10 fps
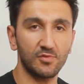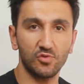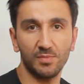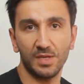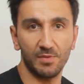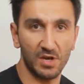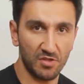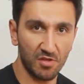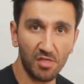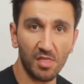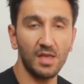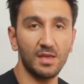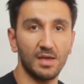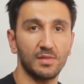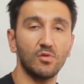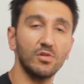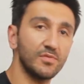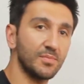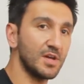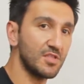too many branches, and all of
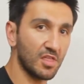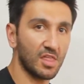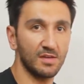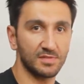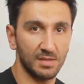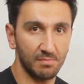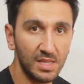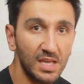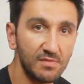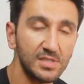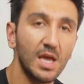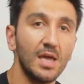the branches have some leaves.